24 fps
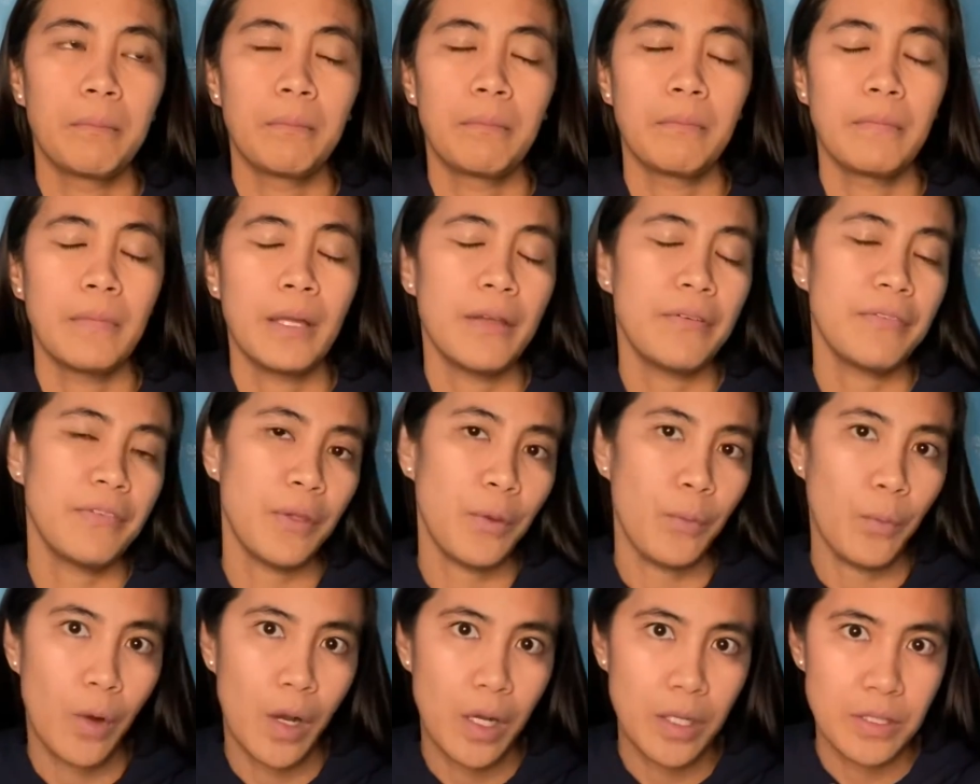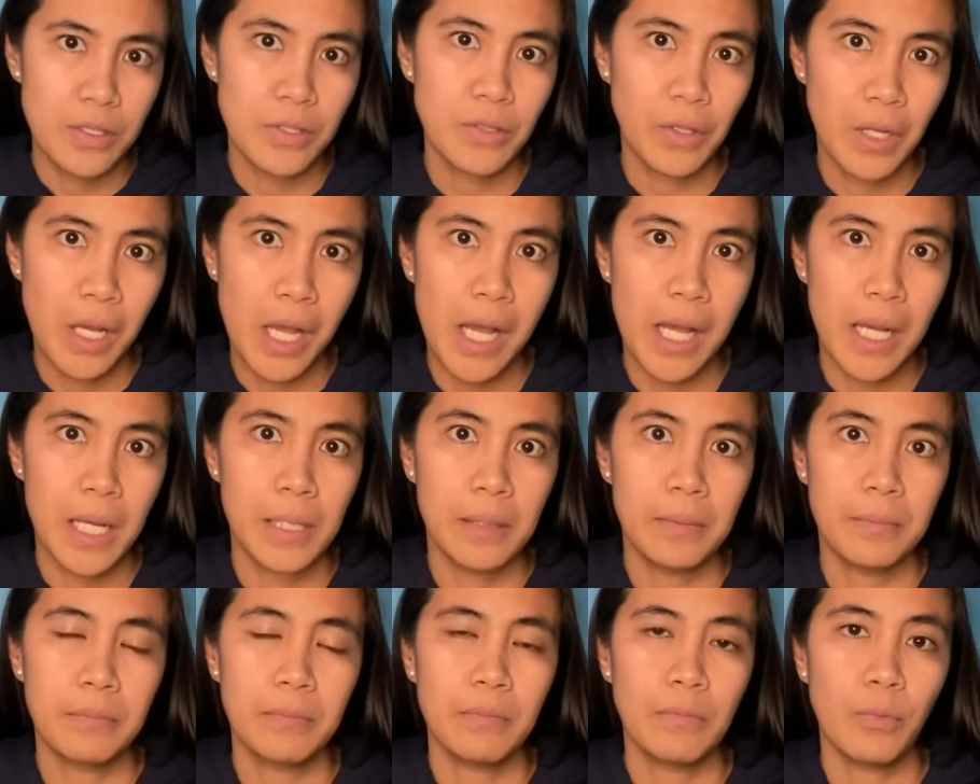if you want to
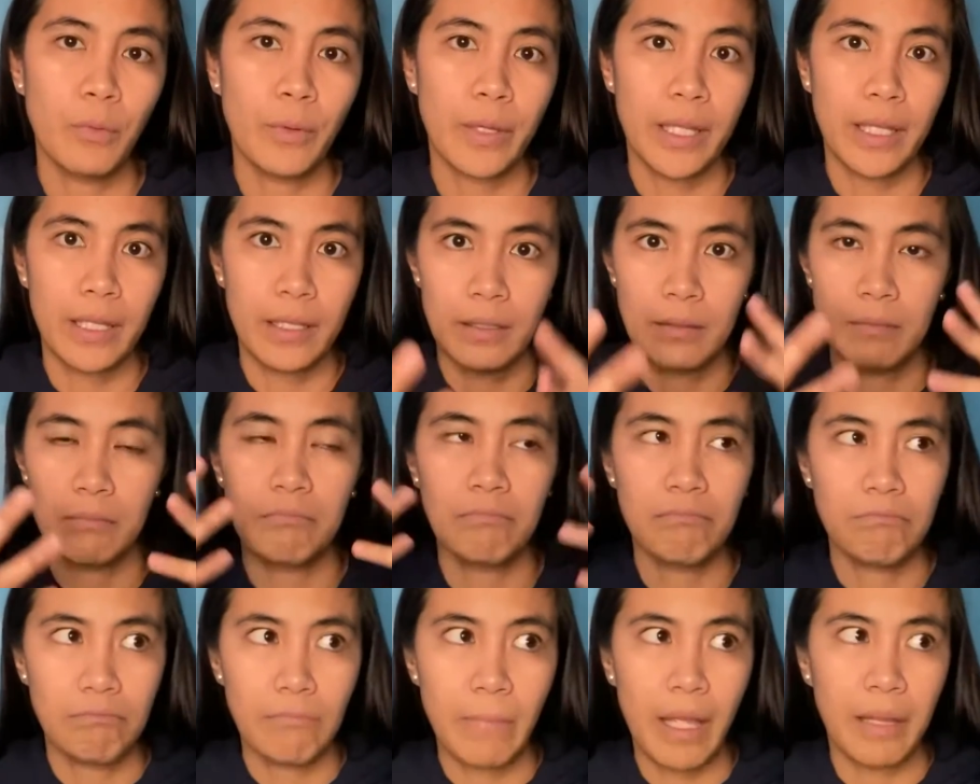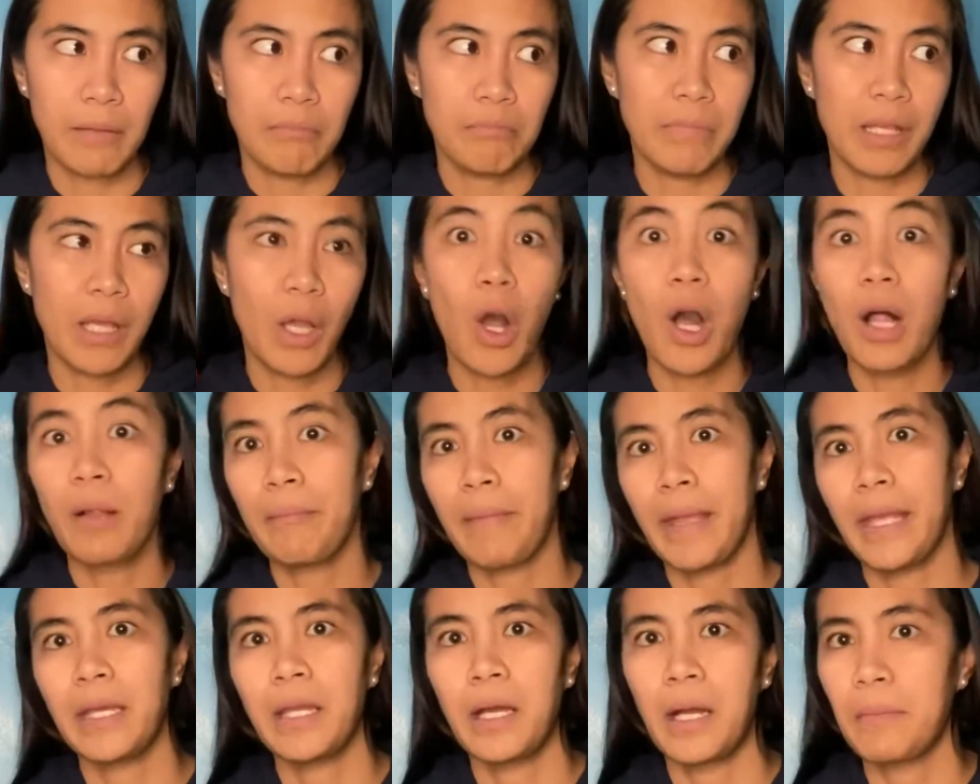come with and be all
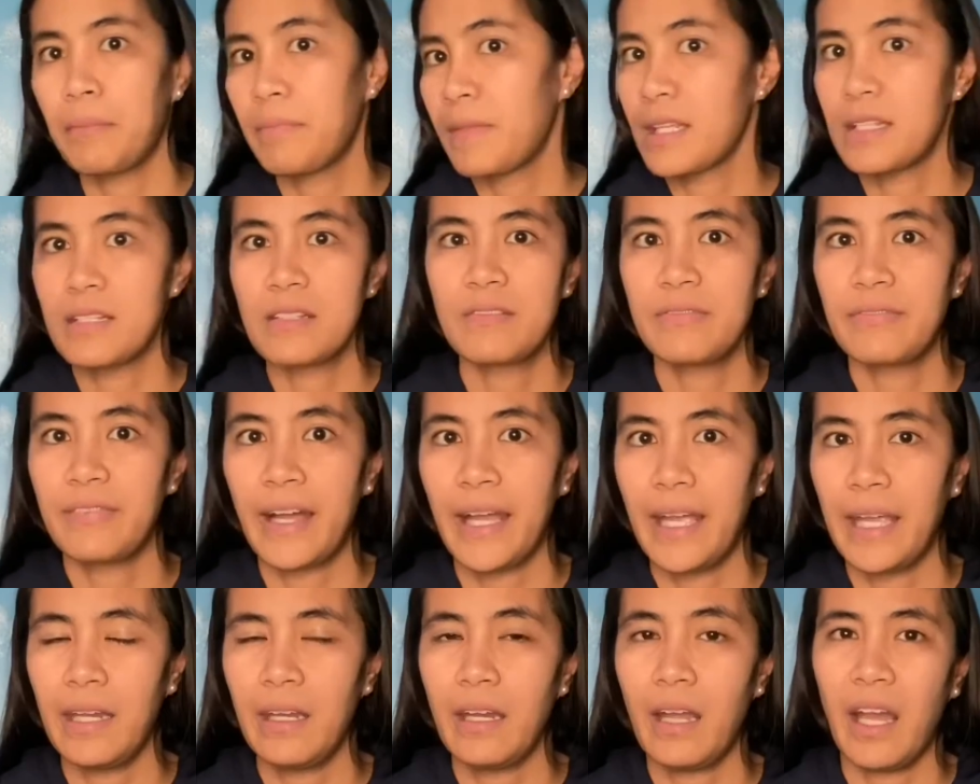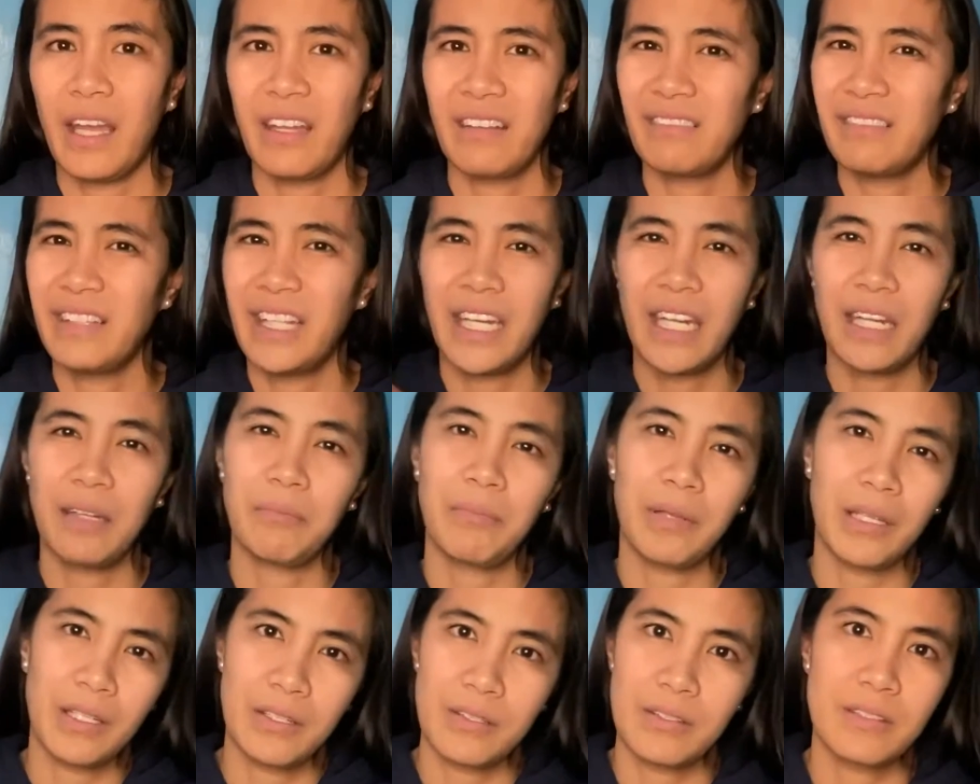made up, that's fine. I didn't,
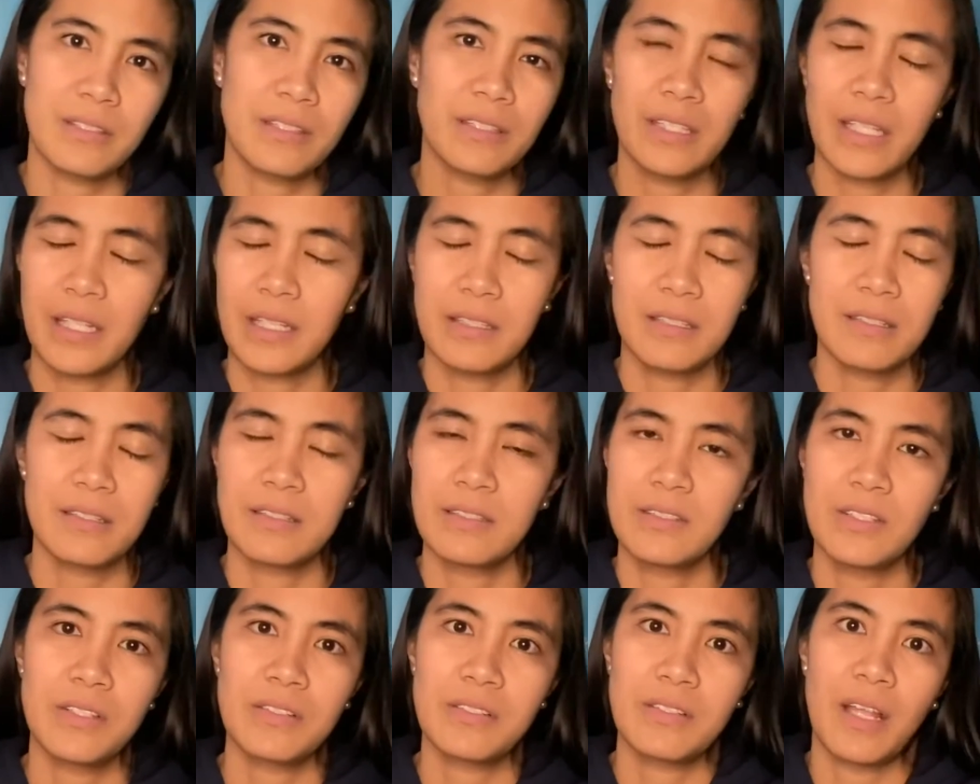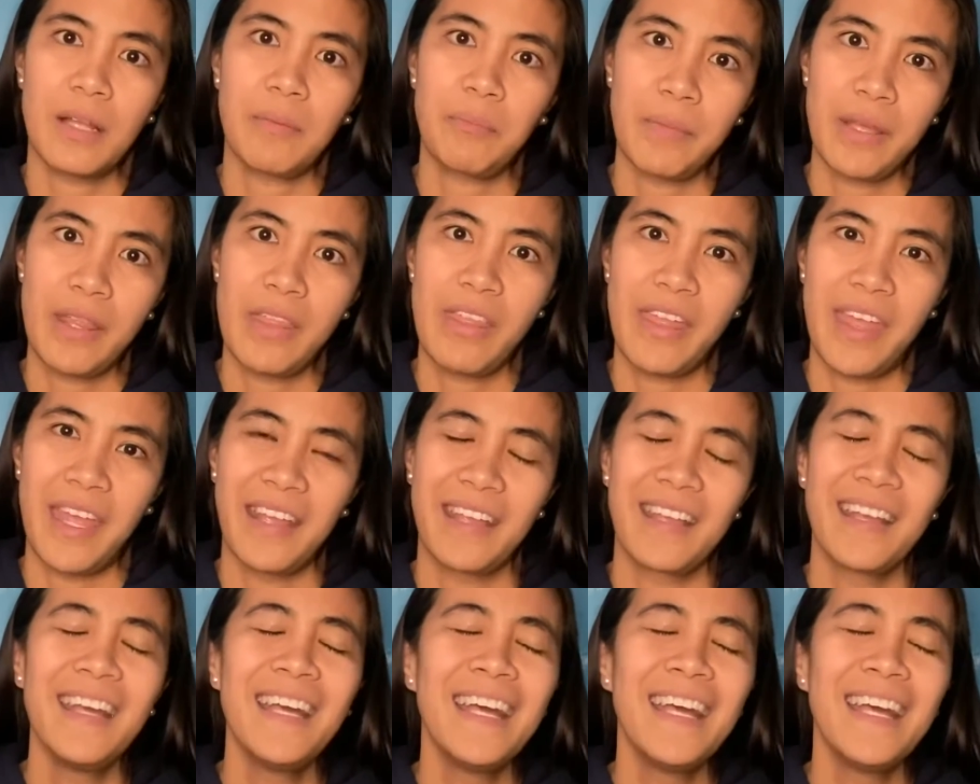because it's just not my thing.